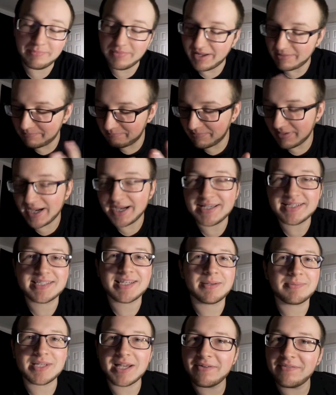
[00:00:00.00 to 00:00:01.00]
My
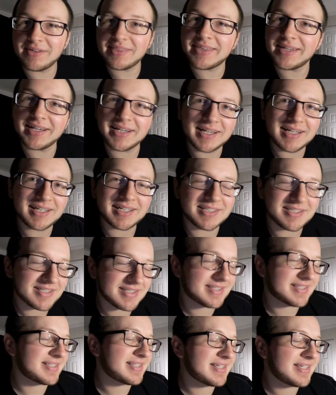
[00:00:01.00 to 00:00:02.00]
biceps, everything, I can
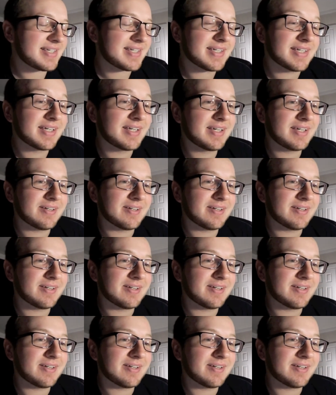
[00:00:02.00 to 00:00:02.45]
just see